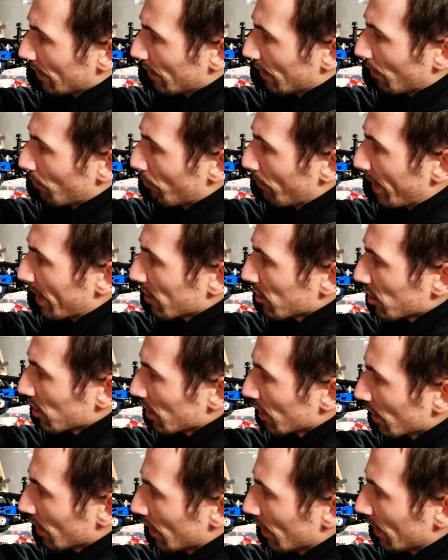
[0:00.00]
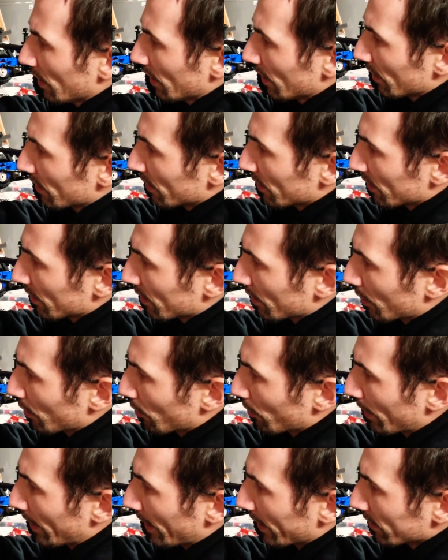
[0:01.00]
the mesh is
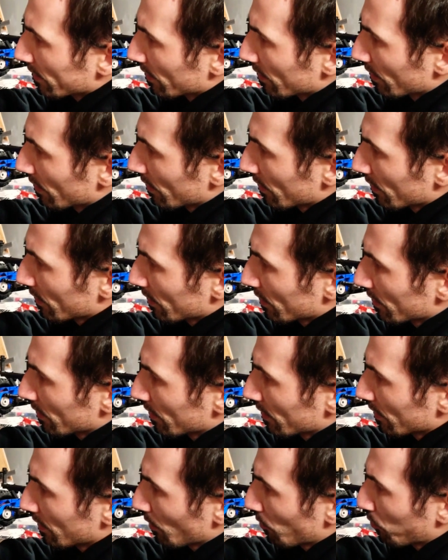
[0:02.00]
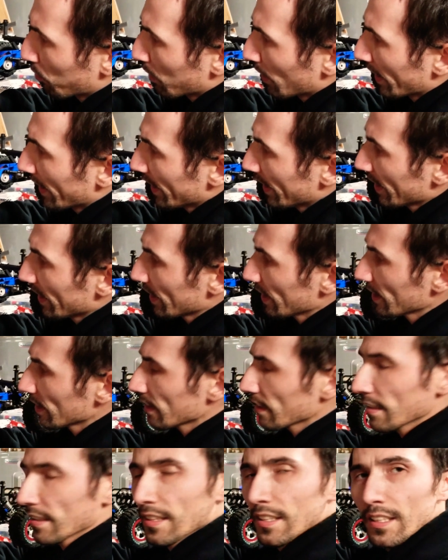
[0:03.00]
correct, the play in it,
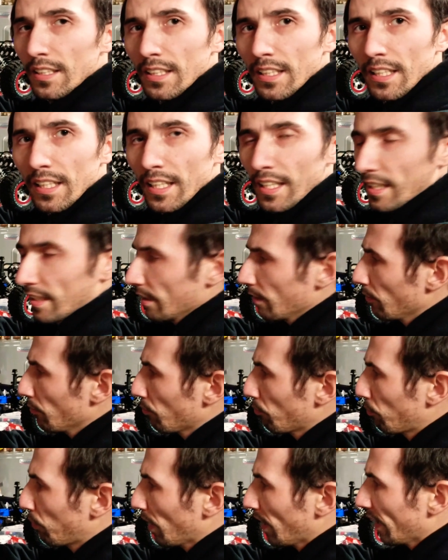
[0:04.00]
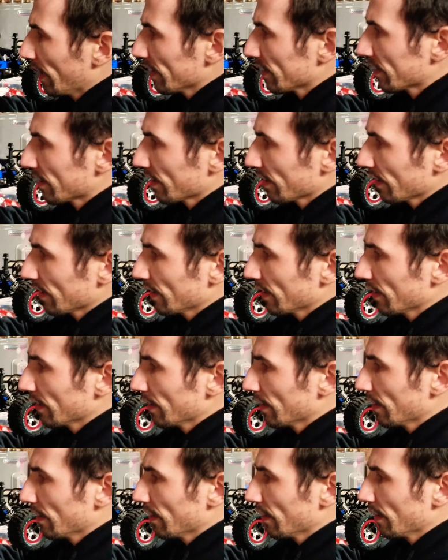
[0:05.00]
but
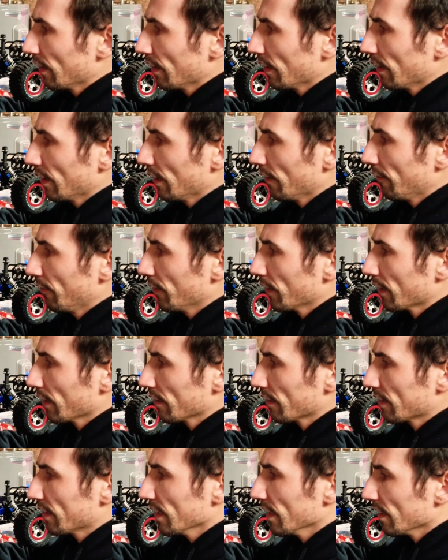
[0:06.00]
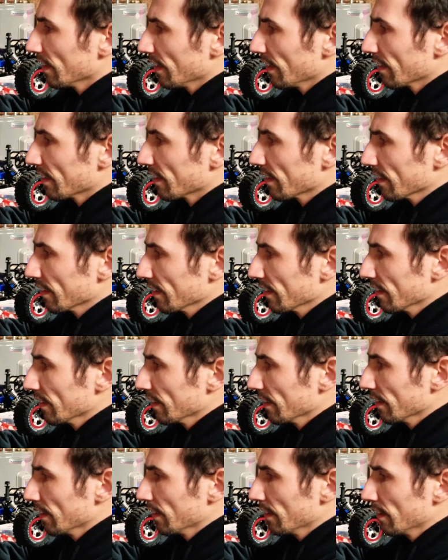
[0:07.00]
if you can see this,
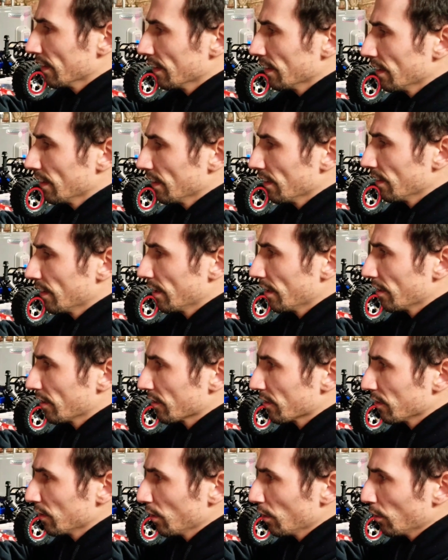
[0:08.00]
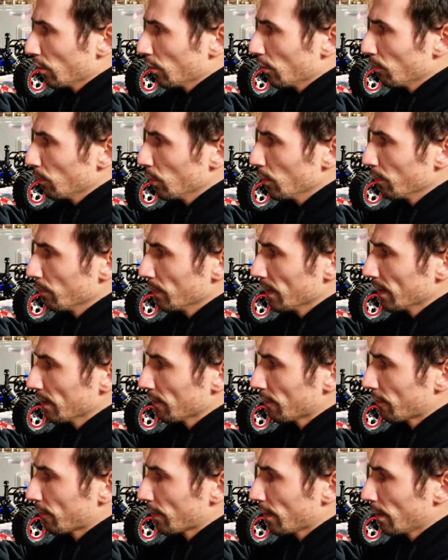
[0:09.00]
there's no movement
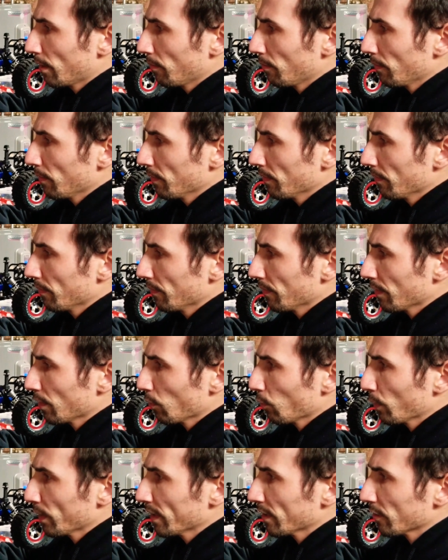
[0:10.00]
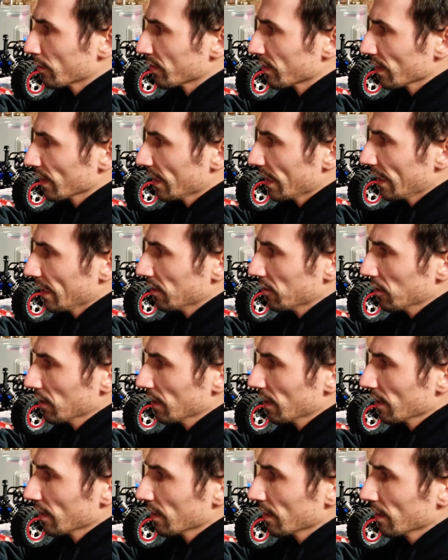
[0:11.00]
from the wheels
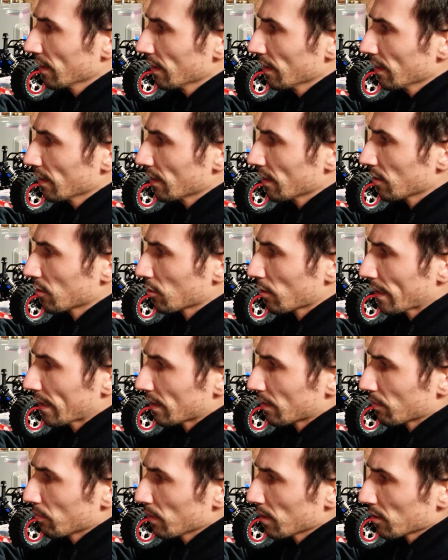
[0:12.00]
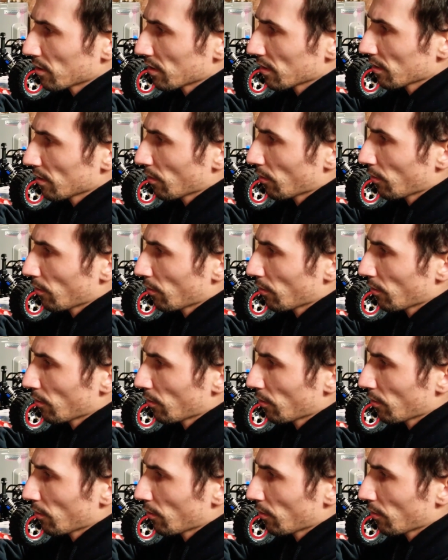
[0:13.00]
engaging the transmission